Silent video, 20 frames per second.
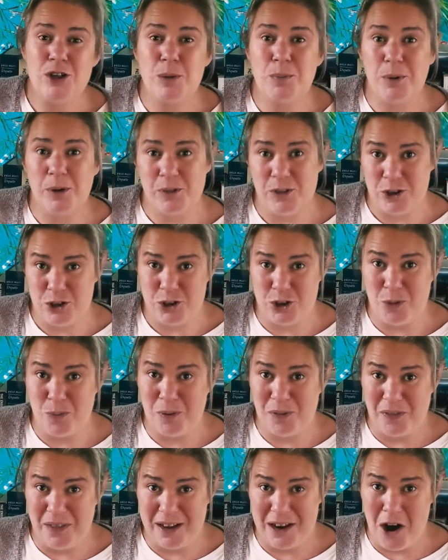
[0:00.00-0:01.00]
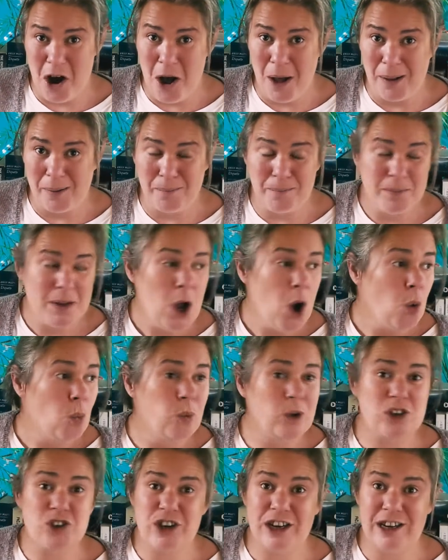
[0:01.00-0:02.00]
to put the stupid thing on,
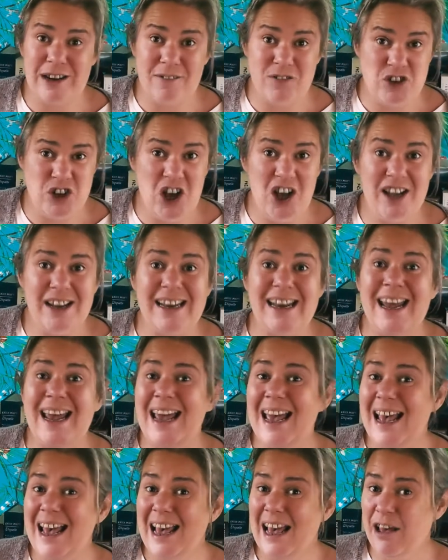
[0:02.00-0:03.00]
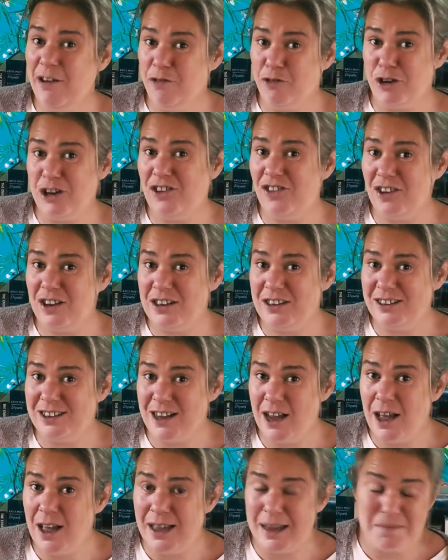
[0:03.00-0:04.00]
which I have done every single
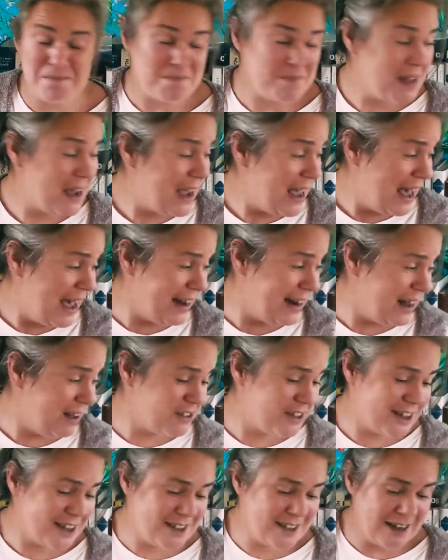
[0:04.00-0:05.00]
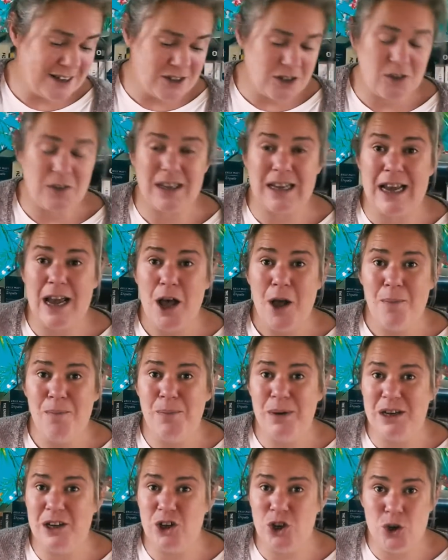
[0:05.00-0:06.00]
time and have successfully
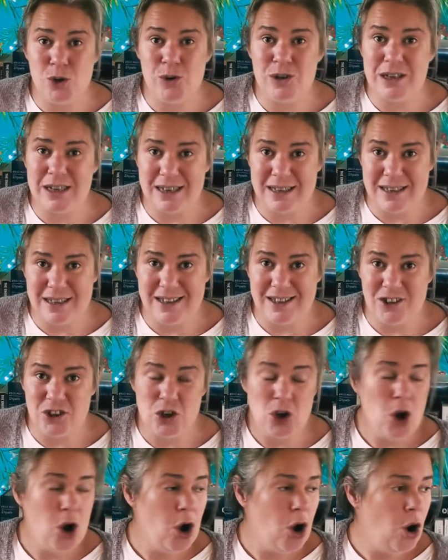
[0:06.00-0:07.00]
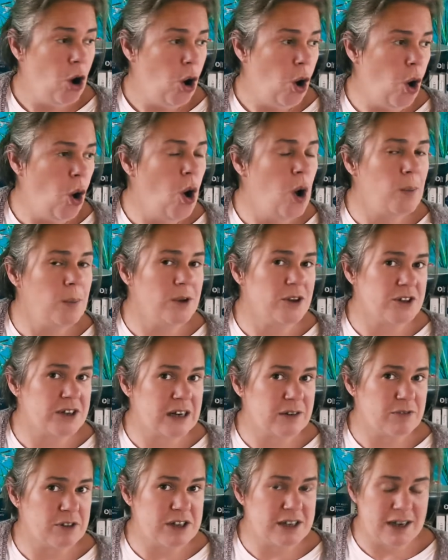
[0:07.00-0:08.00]
been using this almost
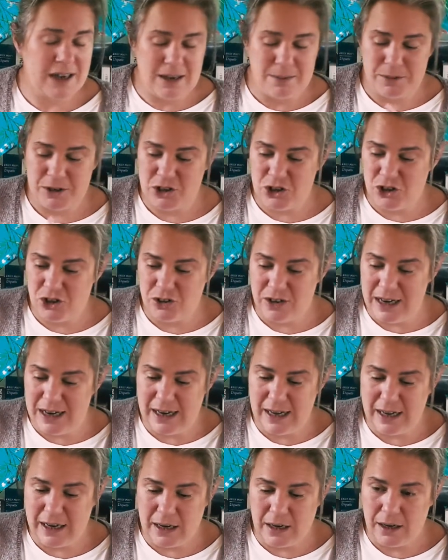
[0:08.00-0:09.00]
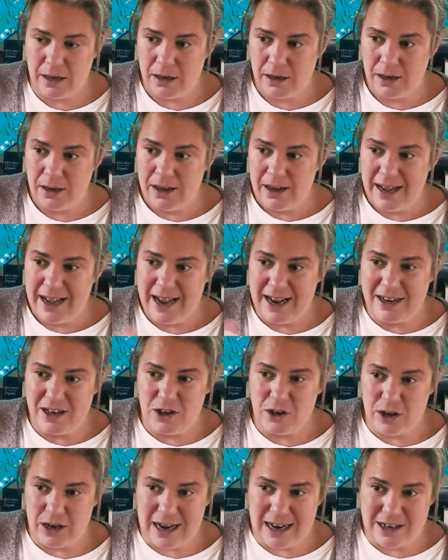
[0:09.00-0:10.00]
every time, because you're knitting and
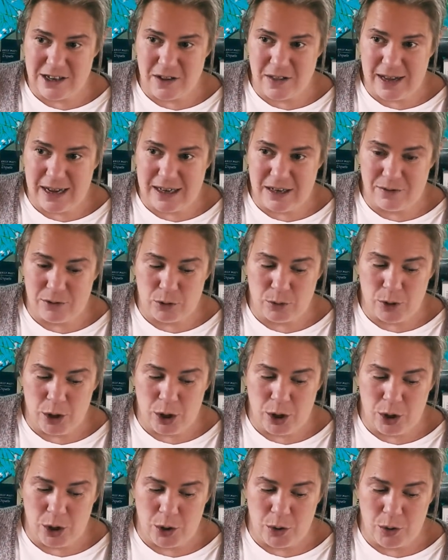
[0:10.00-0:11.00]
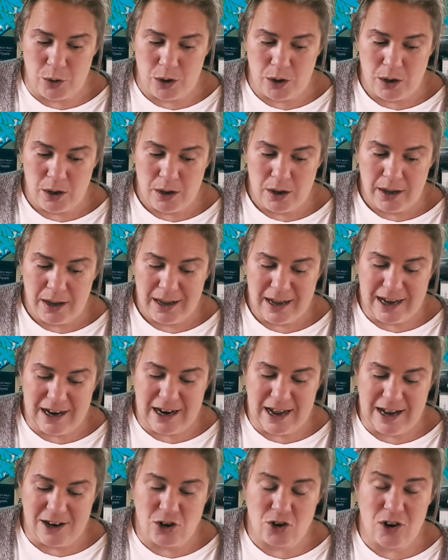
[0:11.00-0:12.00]
you get to the end of a row
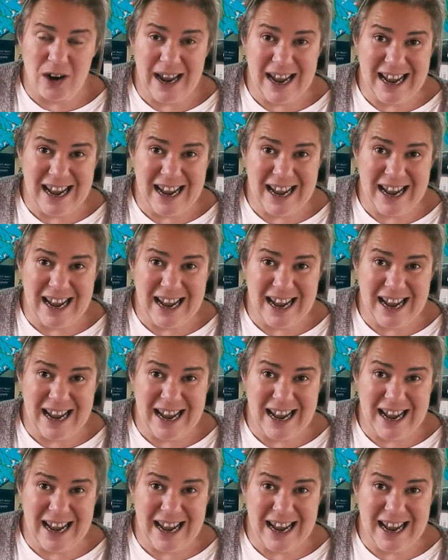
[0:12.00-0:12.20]
and your